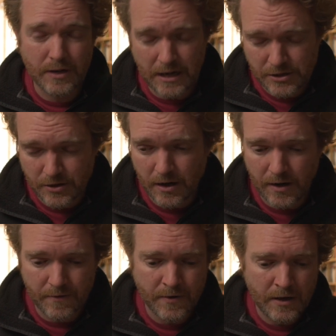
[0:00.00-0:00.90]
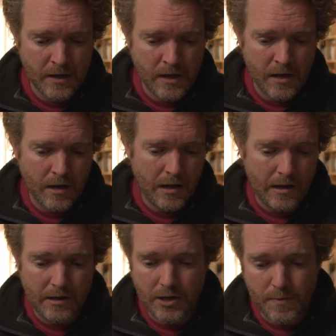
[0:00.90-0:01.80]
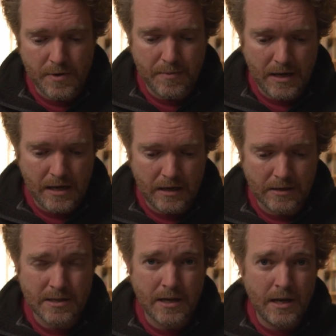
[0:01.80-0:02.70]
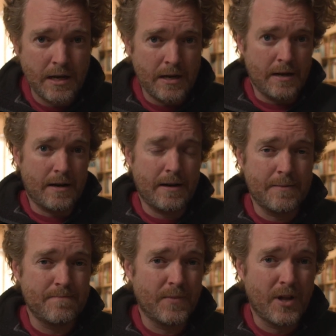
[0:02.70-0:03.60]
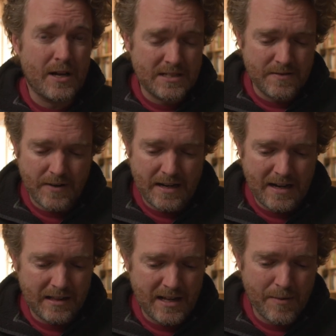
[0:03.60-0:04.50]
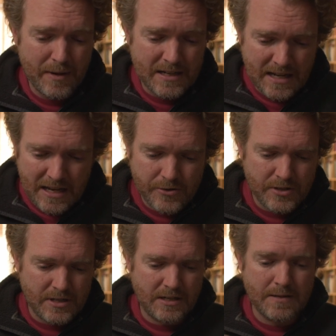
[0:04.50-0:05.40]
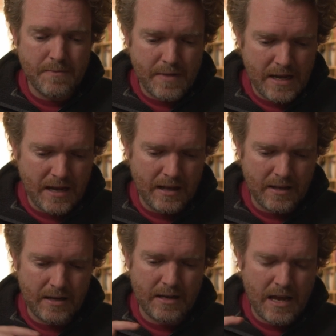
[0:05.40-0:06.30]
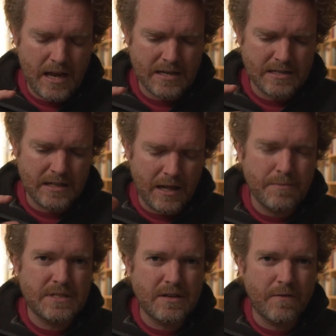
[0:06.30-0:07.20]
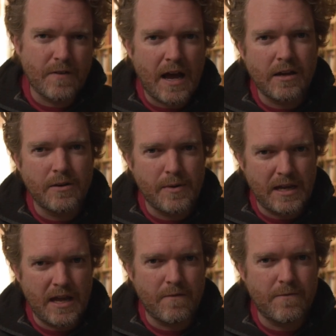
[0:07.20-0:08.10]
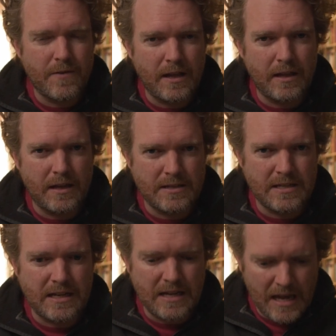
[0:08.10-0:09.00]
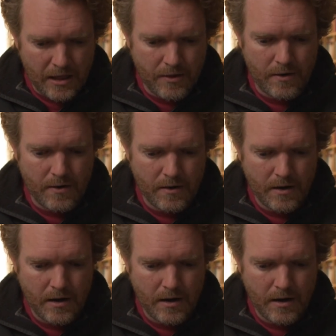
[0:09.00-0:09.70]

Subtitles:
nature of human beings. Lots to find out there, but it's interesting to me that he has lumped valuing and feeling together.